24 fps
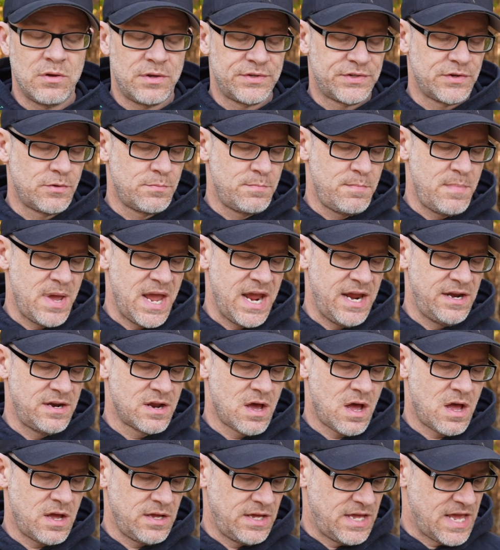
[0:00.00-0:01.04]
also may
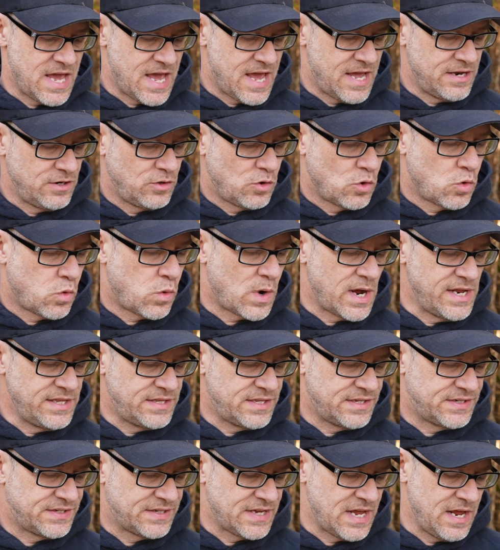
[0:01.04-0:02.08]
not get quite
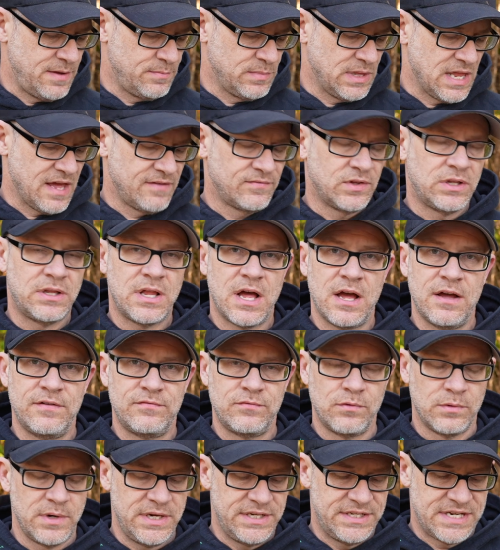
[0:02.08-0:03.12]
the same level
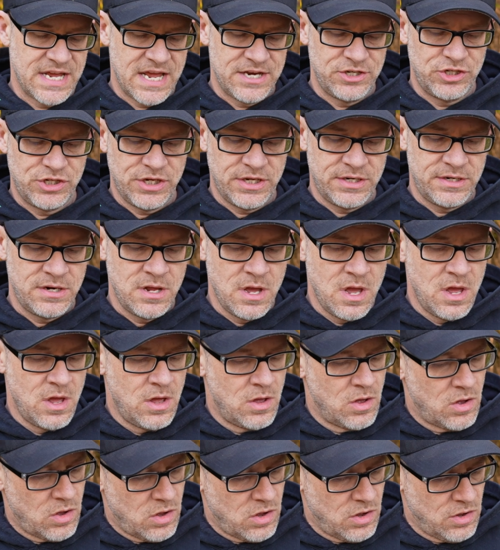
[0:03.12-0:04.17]
of retention,
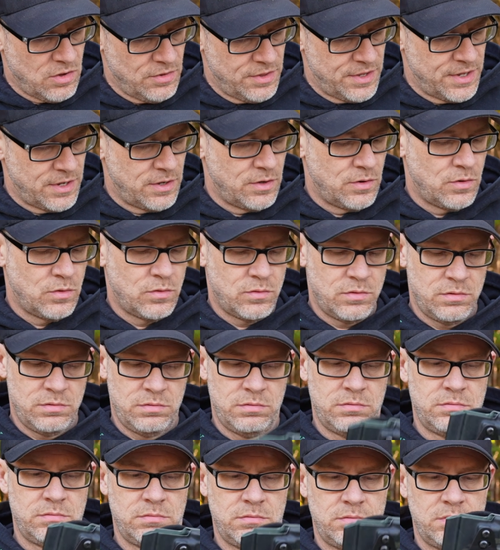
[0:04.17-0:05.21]
although
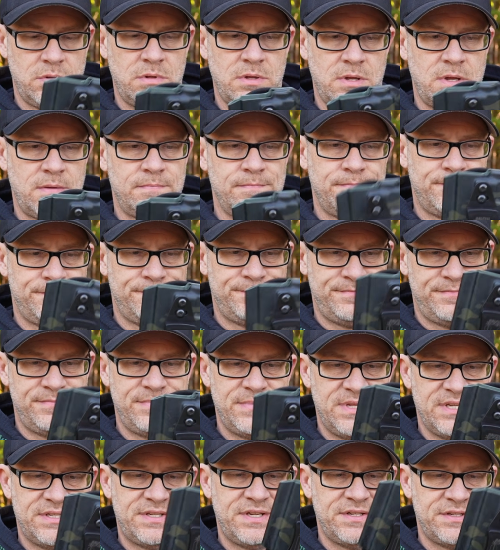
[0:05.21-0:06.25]

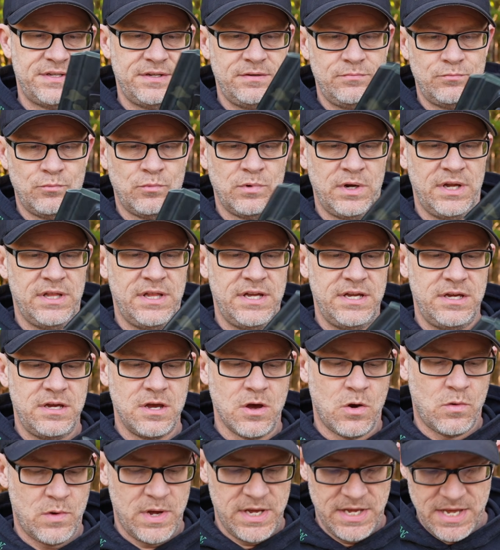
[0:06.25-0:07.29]
this isn't really
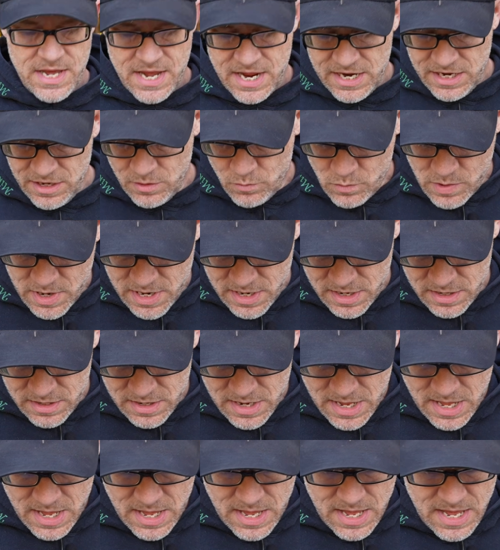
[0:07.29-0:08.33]
going anywhere,
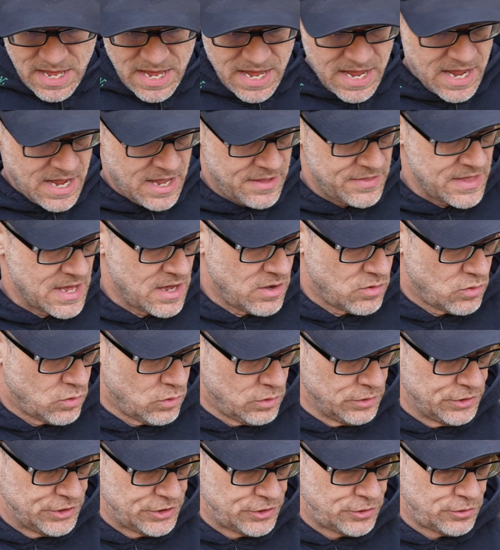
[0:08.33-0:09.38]
and that
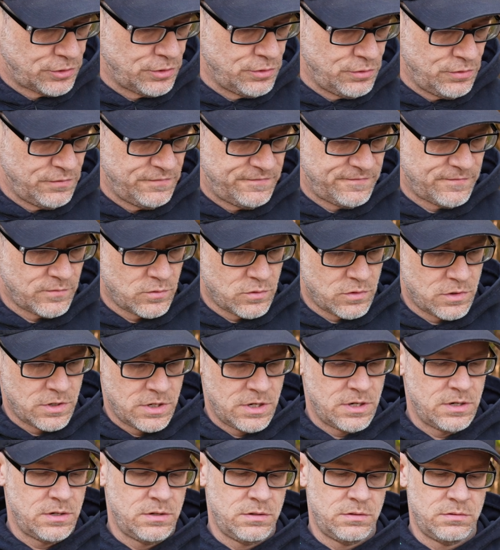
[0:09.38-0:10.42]
holds true
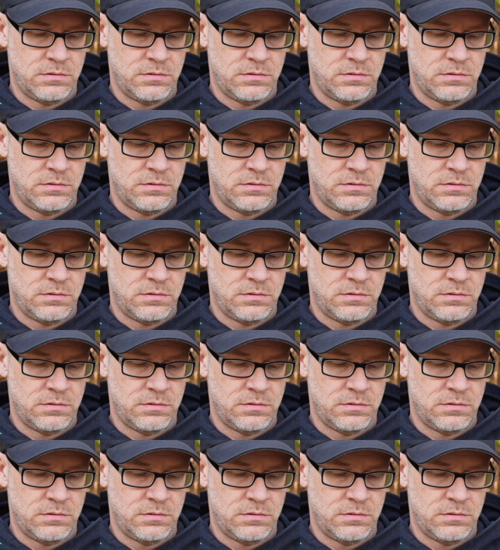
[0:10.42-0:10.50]
for